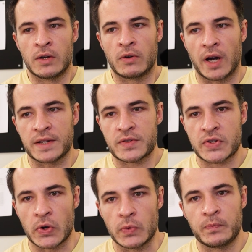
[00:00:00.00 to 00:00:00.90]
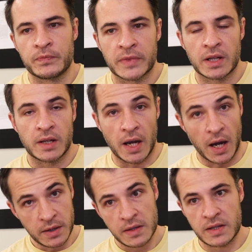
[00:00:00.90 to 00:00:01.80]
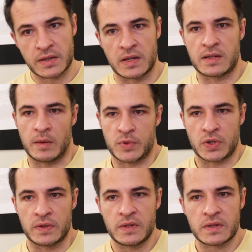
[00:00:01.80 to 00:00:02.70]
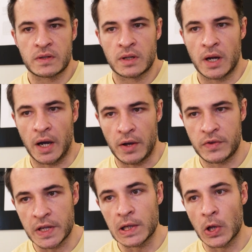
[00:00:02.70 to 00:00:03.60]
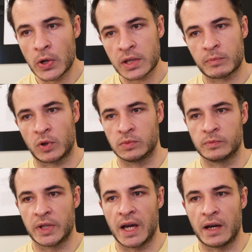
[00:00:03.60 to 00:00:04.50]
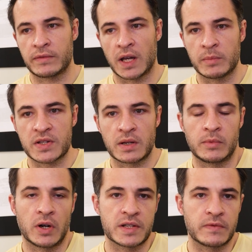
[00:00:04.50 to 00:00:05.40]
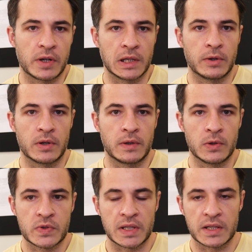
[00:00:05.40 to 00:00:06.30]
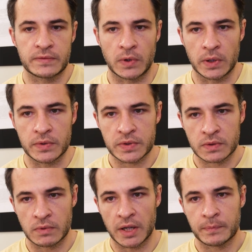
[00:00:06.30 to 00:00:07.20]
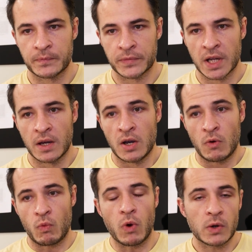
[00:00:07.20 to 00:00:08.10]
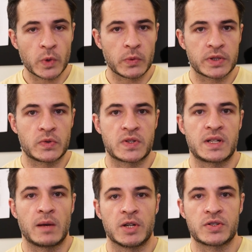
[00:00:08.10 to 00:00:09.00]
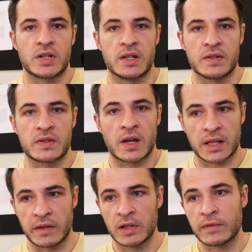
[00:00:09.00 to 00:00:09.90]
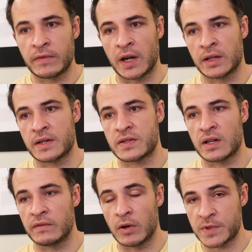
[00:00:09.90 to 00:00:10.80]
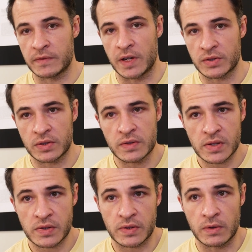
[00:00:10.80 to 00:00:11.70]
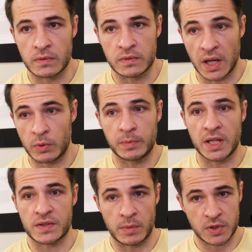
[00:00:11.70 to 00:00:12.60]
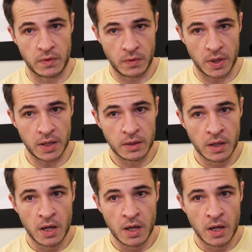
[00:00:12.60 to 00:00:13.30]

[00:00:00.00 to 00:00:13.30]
right, so under these assumptions, the learning problem we have can be summarized very loosely as follows, right? What we want to establish is, given a finite set of observations, so that would be assumption 3,